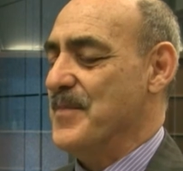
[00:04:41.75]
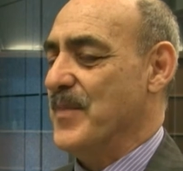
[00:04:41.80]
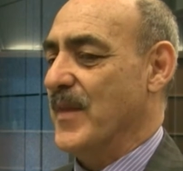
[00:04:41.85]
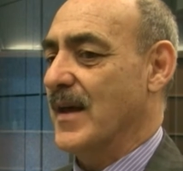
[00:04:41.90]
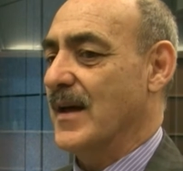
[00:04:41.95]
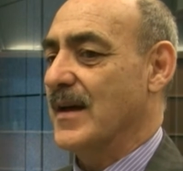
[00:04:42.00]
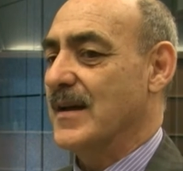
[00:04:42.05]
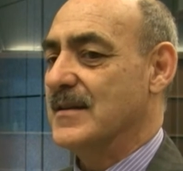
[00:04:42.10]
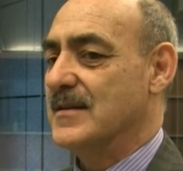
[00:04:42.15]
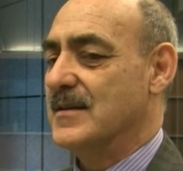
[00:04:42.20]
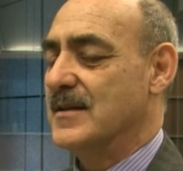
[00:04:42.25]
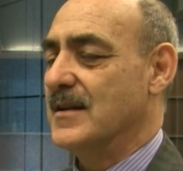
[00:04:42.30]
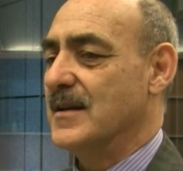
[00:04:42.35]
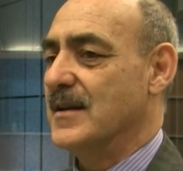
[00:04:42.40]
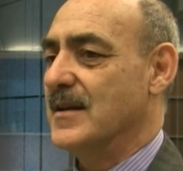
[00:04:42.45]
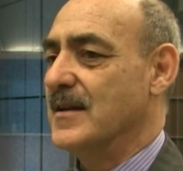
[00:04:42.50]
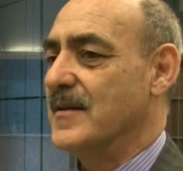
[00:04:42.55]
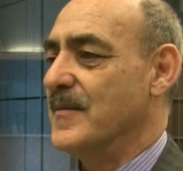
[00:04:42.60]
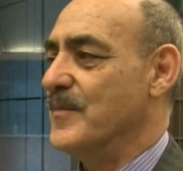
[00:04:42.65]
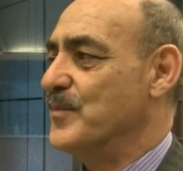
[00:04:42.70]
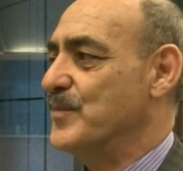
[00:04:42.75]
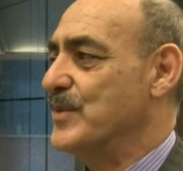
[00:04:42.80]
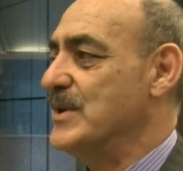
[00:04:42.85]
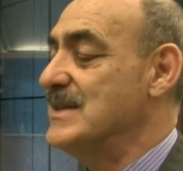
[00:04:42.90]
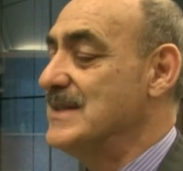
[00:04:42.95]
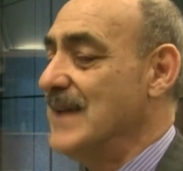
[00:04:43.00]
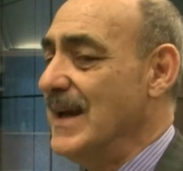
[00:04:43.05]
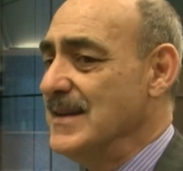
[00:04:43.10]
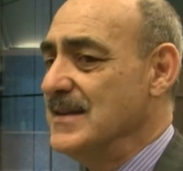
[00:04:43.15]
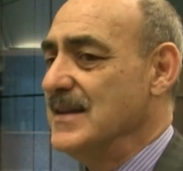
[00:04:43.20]
and uh,
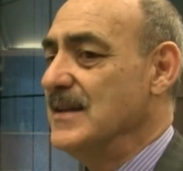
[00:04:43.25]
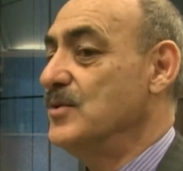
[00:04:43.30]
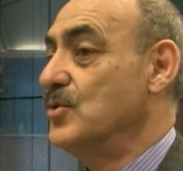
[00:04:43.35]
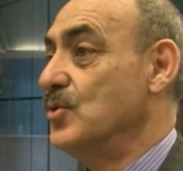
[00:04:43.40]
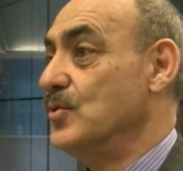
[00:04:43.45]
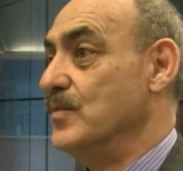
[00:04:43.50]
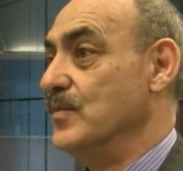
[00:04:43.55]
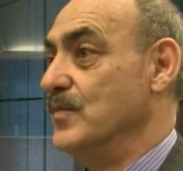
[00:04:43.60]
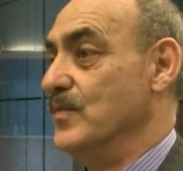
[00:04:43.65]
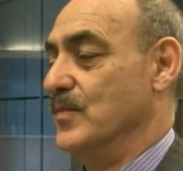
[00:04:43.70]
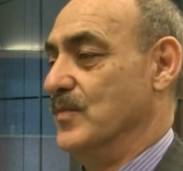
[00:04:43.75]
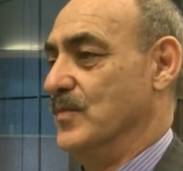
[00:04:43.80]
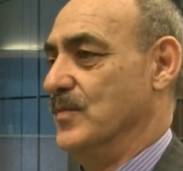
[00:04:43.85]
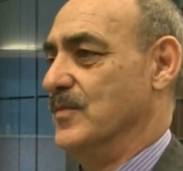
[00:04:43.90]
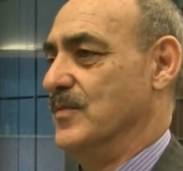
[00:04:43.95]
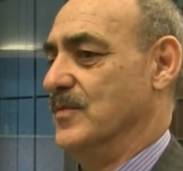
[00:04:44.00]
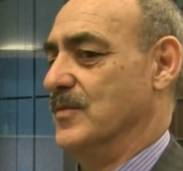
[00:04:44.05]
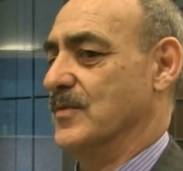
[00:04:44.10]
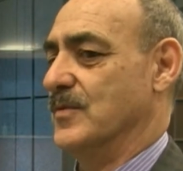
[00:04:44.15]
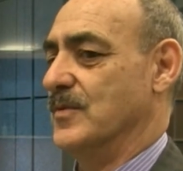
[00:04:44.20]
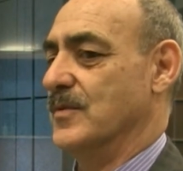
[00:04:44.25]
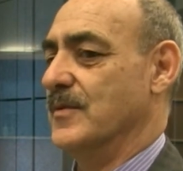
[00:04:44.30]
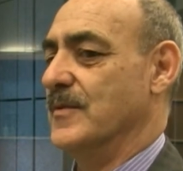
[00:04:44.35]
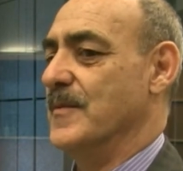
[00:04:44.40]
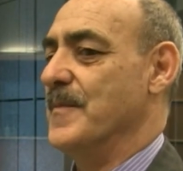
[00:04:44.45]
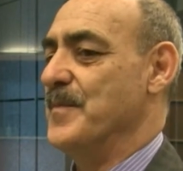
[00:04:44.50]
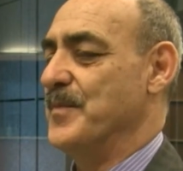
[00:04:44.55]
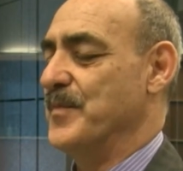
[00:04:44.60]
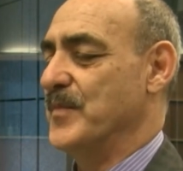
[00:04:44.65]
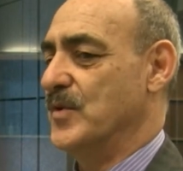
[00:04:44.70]
pretending to
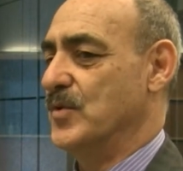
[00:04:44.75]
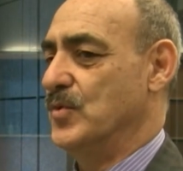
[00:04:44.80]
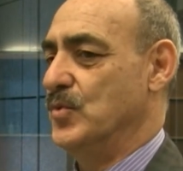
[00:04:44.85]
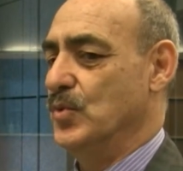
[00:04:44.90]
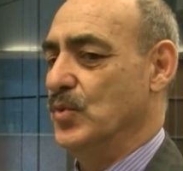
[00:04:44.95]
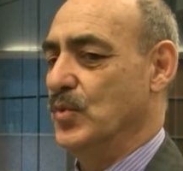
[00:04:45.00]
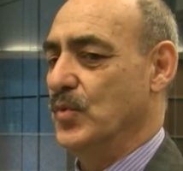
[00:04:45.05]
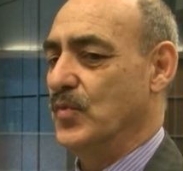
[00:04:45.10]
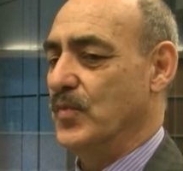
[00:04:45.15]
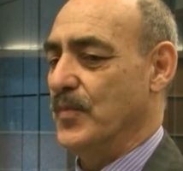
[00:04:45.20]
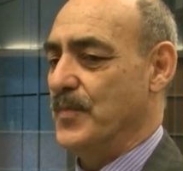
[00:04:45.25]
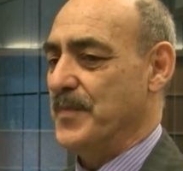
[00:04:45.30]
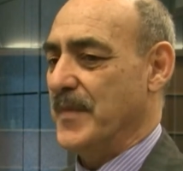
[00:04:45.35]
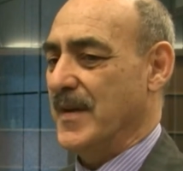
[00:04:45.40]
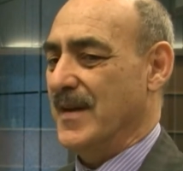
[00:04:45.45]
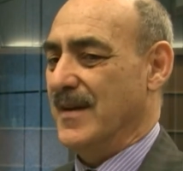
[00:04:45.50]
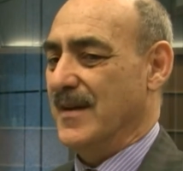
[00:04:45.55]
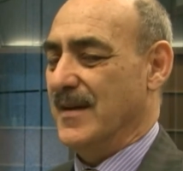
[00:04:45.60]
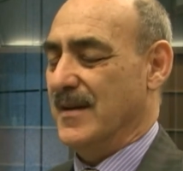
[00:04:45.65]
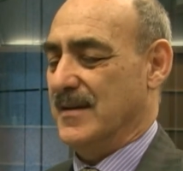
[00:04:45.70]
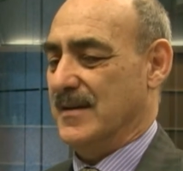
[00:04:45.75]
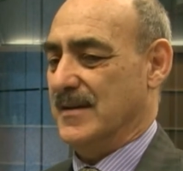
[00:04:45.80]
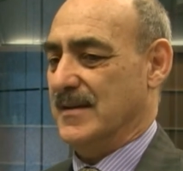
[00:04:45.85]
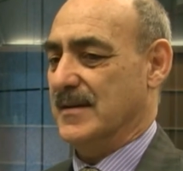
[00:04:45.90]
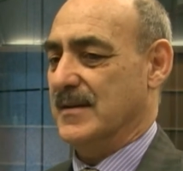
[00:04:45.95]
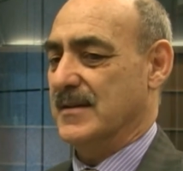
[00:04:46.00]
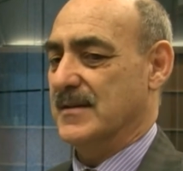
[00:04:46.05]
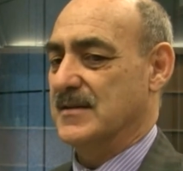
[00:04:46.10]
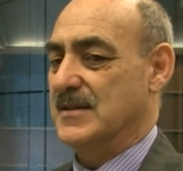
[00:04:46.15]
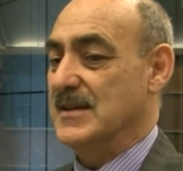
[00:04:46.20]
um, to
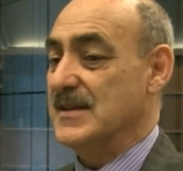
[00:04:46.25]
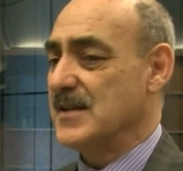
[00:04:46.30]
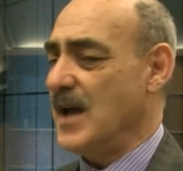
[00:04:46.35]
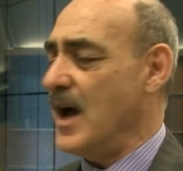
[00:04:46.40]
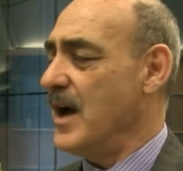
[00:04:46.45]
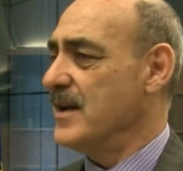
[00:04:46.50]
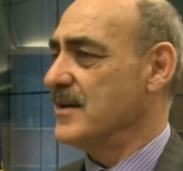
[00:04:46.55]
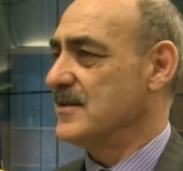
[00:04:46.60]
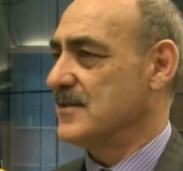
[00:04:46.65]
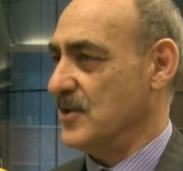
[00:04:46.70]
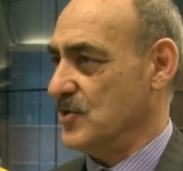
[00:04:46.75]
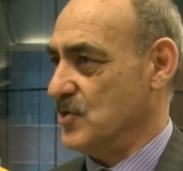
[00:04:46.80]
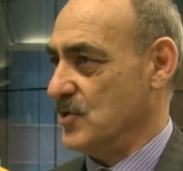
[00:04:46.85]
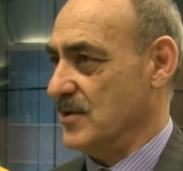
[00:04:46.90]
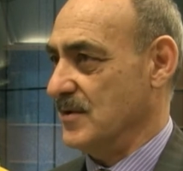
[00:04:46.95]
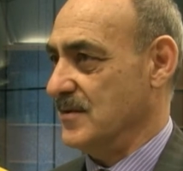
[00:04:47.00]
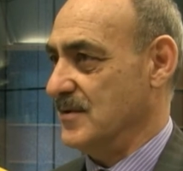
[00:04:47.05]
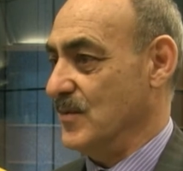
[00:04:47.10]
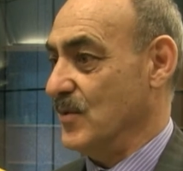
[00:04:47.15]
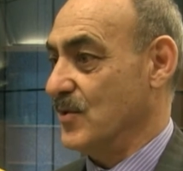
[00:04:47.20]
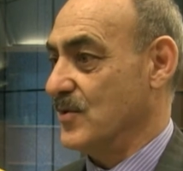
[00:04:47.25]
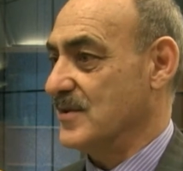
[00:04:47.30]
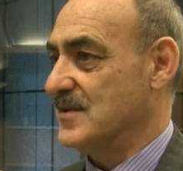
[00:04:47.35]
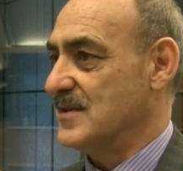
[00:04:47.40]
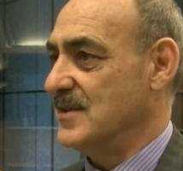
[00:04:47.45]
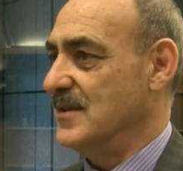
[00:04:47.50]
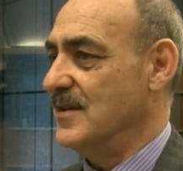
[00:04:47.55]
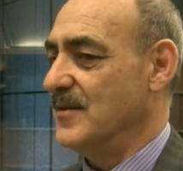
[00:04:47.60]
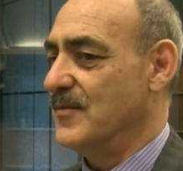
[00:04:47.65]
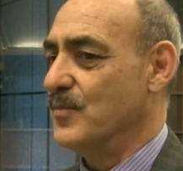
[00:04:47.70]
uh, desire such a
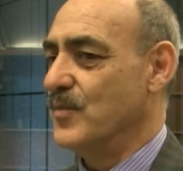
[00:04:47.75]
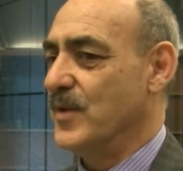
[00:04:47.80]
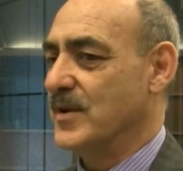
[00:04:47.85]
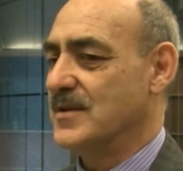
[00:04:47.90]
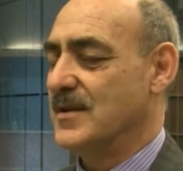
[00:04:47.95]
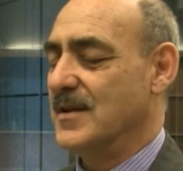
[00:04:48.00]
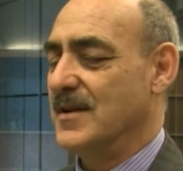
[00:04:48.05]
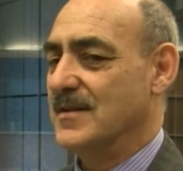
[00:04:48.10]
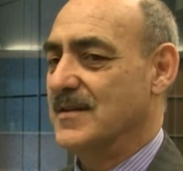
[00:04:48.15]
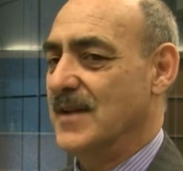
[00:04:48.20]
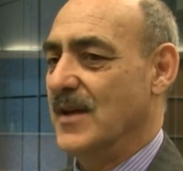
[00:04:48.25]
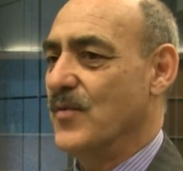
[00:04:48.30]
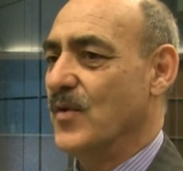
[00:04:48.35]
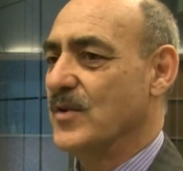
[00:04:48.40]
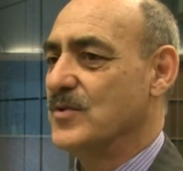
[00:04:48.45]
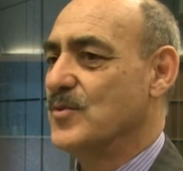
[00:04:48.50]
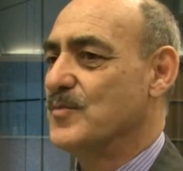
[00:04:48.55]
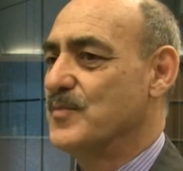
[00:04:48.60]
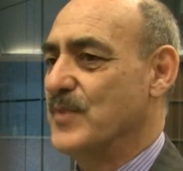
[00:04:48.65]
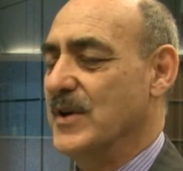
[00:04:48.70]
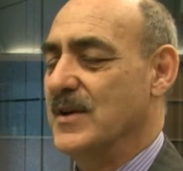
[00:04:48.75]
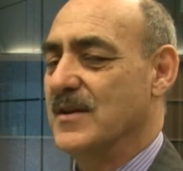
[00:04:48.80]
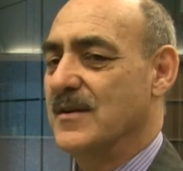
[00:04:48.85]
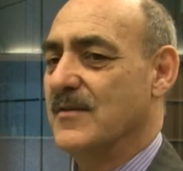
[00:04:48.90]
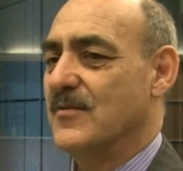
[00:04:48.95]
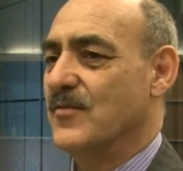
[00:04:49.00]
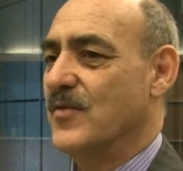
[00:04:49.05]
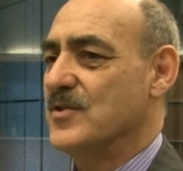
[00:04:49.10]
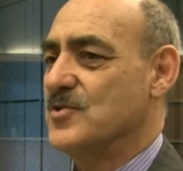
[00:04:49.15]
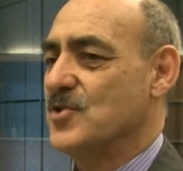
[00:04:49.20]
democracy, but they want to bring
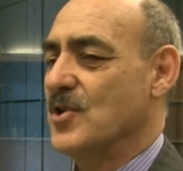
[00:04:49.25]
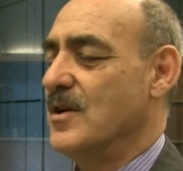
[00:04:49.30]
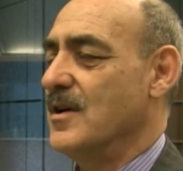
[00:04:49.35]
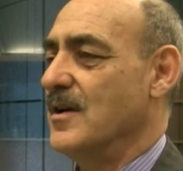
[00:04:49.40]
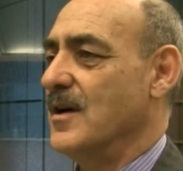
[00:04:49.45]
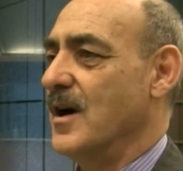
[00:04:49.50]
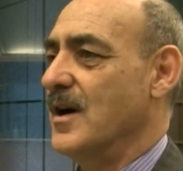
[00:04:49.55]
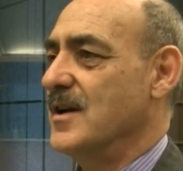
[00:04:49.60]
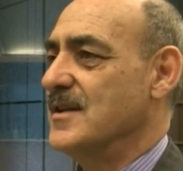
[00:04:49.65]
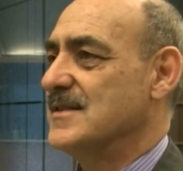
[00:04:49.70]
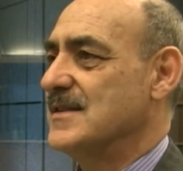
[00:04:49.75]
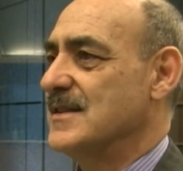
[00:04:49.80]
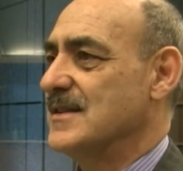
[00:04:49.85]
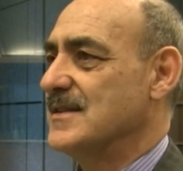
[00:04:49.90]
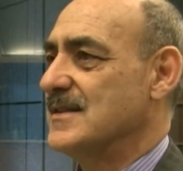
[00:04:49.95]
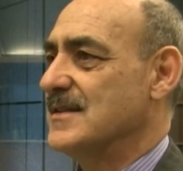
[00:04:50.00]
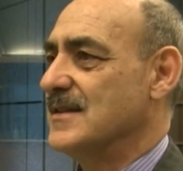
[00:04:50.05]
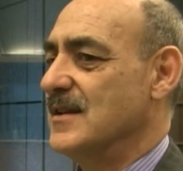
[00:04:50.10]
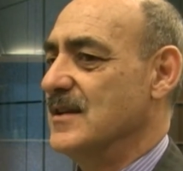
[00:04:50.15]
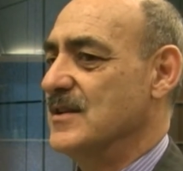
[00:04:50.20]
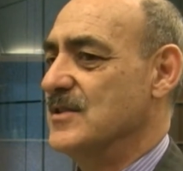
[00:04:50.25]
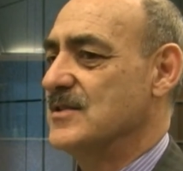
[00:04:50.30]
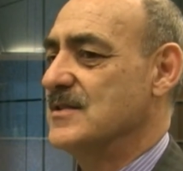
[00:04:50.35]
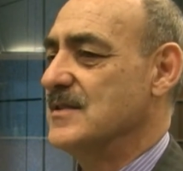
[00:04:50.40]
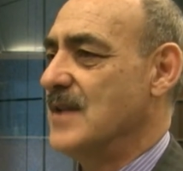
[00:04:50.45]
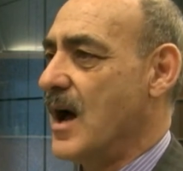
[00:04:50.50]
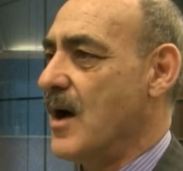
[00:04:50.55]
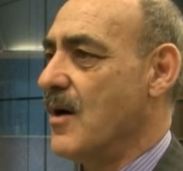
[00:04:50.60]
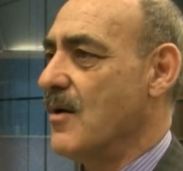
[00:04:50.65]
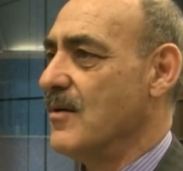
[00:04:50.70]
what ISIS is
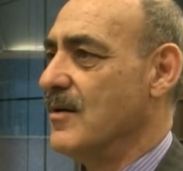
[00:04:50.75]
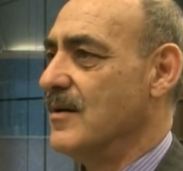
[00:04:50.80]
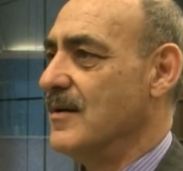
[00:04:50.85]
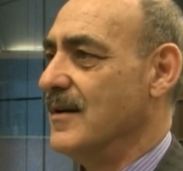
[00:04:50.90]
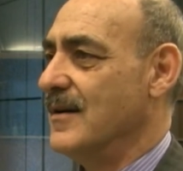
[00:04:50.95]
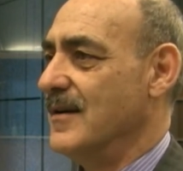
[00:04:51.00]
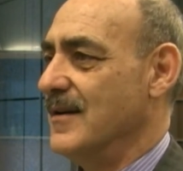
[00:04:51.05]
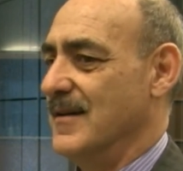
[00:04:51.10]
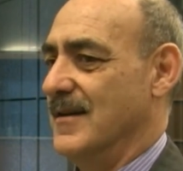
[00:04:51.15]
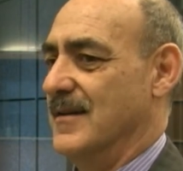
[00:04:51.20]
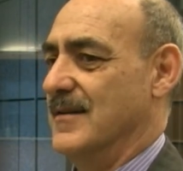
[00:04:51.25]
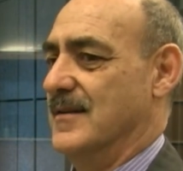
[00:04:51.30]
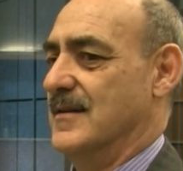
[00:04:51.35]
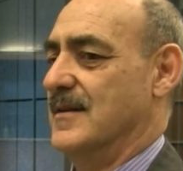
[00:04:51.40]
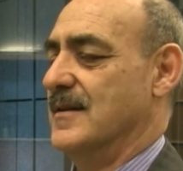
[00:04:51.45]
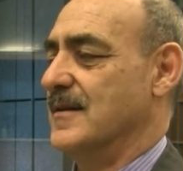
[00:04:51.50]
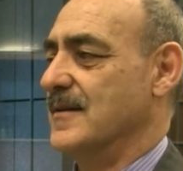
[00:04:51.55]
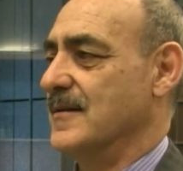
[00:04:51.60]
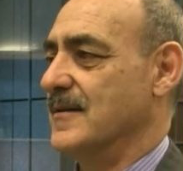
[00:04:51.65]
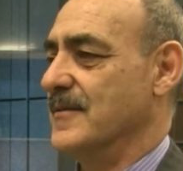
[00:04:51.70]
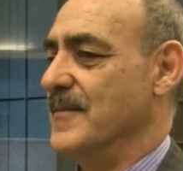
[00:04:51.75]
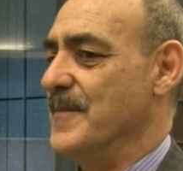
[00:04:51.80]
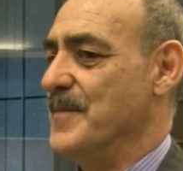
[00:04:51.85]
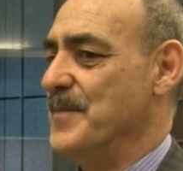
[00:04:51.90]
now uh,